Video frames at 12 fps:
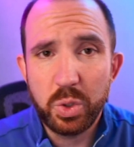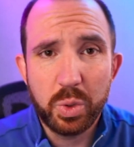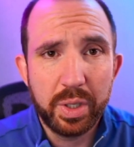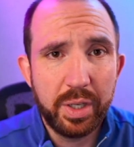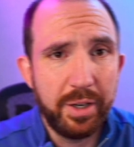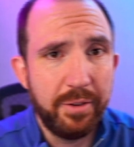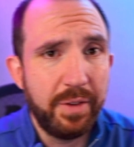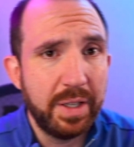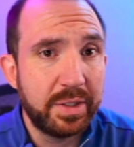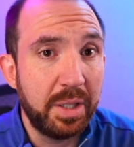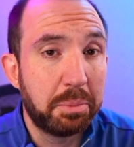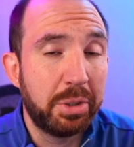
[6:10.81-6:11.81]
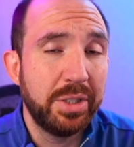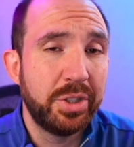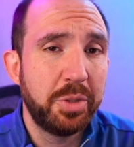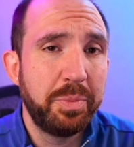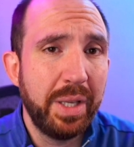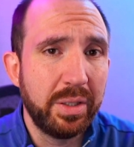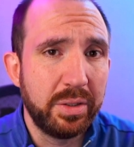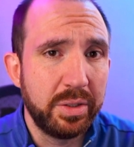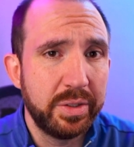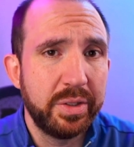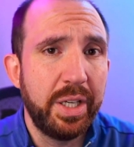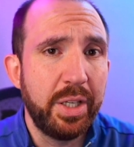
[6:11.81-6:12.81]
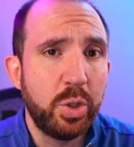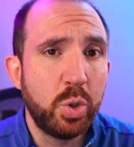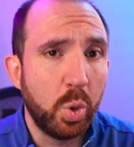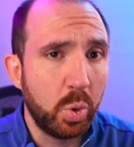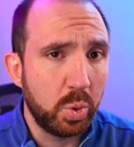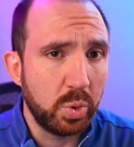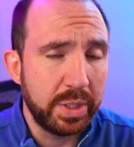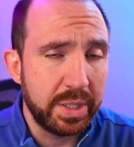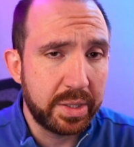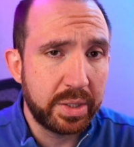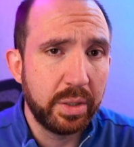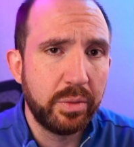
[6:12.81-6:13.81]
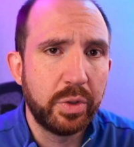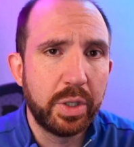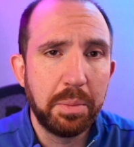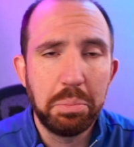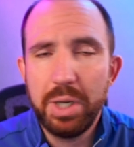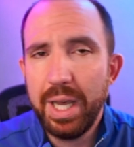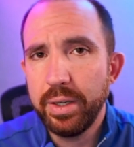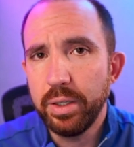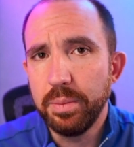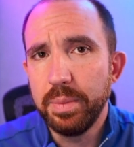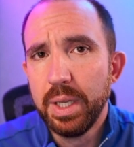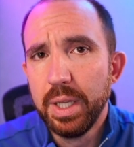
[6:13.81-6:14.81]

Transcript: You could invest in precious metals like gold and silver and platinum.